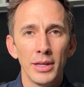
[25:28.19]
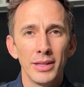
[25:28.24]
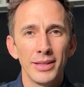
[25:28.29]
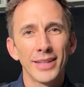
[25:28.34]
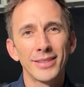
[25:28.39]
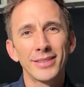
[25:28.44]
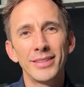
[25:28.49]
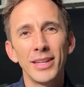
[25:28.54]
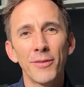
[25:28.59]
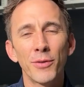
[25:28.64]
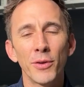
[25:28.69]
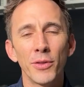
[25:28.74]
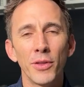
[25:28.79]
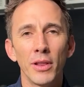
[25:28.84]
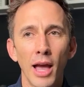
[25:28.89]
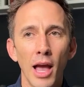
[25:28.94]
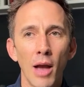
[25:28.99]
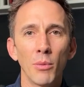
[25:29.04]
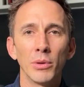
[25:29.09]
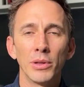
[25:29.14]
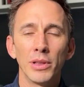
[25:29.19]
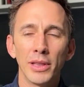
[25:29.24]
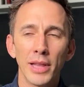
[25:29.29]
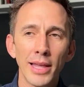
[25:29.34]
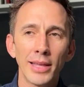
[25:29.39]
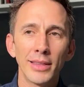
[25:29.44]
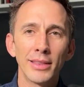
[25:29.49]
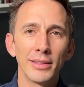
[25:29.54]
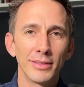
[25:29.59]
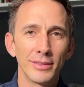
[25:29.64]
that's different than I would
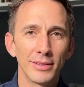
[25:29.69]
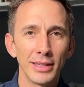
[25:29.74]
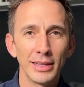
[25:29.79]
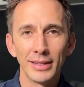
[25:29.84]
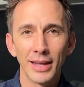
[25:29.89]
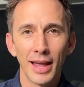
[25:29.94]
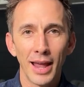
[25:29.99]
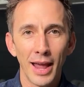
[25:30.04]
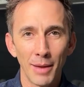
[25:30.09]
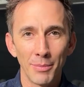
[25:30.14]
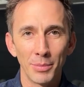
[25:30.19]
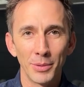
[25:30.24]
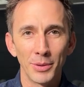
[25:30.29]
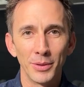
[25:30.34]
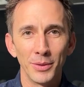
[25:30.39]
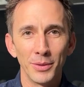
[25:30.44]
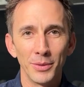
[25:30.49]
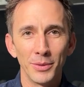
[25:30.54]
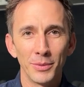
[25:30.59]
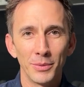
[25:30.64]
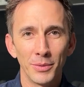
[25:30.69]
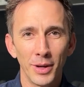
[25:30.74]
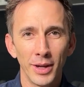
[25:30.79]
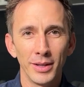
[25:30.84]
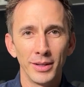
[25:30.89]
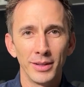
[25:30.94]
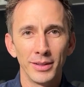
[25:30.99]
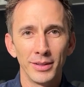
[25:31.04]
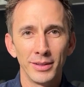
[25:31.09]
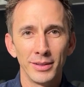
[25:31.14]
like this thing to happen,
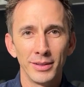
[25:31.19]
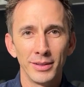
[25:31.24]
right?